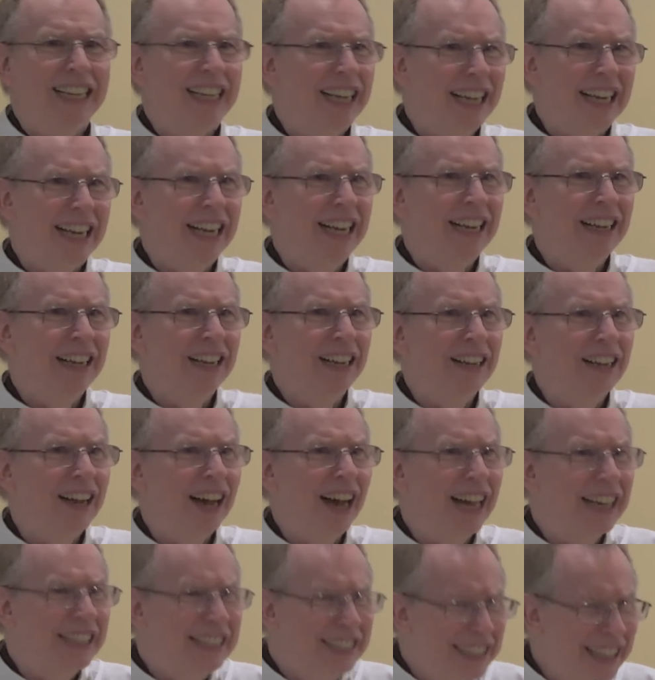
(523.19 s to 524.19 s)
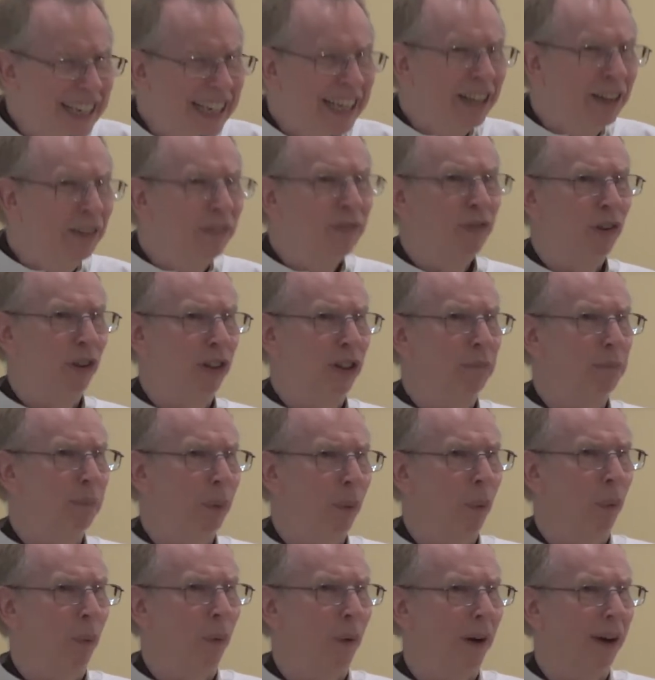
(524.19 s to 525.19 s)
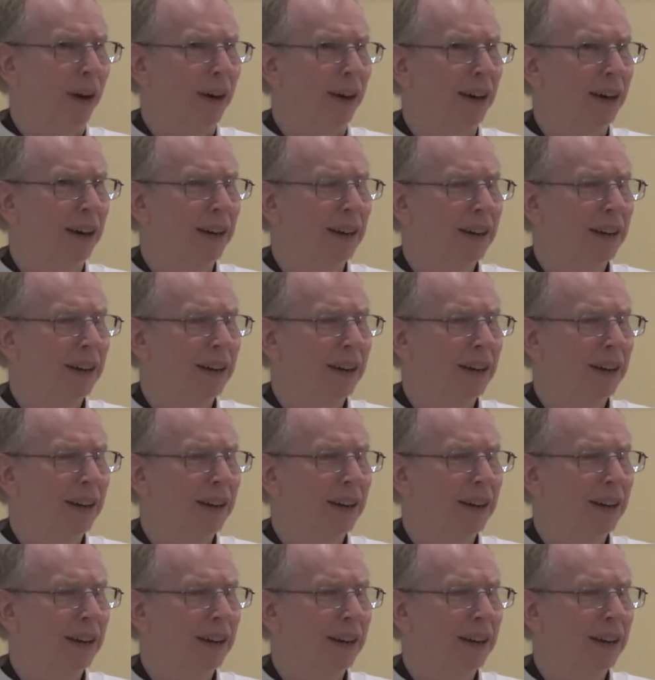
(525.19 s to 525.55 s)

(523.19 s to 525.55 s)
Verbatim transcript: getting a deal for the poor.